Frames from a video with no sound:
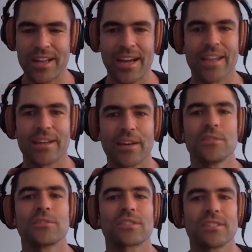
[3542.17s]
I got a
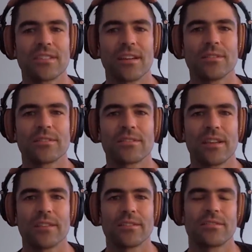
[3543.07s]
coach because that
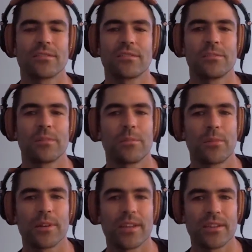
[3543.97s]
was super important. I